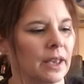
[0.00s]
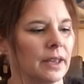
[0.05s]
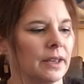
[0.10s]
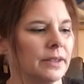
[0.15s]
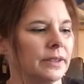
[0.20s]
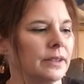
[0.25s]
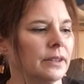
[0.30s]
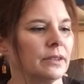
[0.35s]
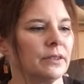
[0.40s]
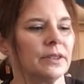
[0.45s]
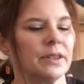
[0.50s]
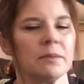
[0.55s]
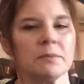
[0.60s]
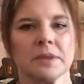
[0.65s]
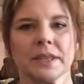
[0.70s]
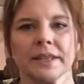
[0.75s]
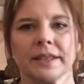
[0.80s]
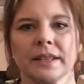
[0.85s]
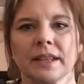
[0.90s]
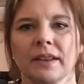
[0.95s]
So some of
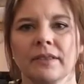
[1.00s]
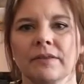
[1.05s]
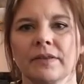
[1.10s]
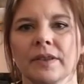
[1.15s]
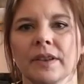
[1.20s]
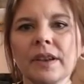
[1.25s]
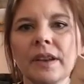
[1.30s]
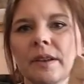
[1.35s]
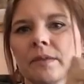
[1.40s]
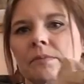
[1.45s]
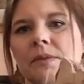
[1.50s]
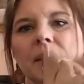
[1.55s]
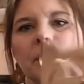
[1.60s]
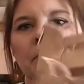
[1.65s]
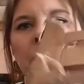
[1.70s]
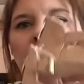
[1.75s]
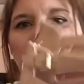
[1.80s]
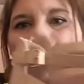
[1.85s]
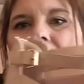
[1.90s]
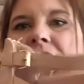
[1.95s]
the stuff they
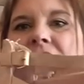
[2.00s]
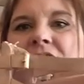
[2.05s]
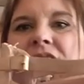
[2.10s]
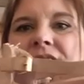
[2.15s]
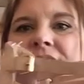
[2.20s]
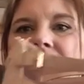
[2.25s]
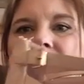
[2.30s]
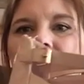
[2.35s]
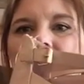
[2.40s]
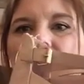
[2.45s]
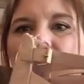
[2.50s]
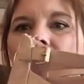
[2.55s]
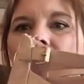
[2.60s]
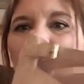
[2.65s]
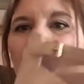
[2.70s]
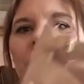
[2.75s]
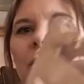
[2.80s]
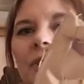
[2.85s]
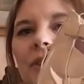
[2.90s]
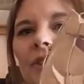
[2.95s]
probably just
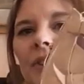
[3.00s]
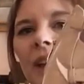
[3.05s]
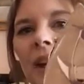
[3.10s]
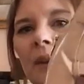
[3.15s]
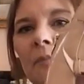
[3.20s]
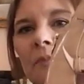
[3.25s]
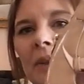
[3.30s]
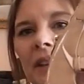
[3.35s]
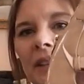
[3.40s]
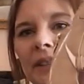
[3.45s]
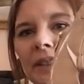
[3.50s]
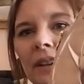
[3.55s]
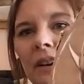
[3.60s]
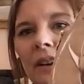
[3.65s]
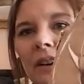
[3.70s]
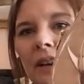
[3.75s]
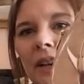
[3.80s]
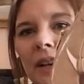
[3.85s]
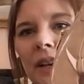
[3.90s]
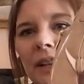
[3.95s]
turn down based
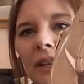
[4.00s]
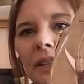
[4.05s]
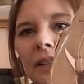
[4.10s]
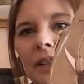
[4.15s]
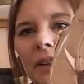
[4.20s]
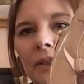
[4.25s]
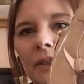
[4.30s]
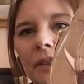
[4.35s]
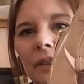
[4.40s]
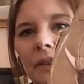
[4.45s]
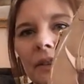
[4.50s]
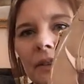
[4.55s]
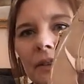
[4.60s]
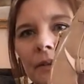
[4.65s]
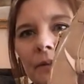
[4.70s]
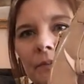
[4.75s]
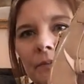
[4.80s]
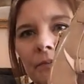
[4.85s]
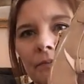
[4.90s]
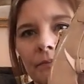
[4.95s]
on the
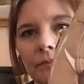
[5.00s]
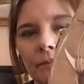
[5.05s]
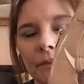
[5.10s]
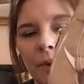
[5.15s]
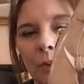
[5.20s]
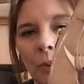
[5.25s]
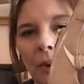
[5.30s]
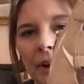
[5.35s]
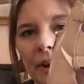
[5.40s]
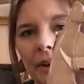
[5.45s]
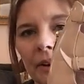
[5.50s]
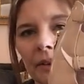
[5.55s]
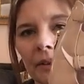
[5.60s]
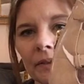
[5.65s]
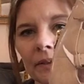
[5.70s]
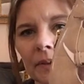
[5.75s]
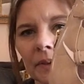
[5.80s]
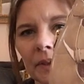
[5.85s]
wear.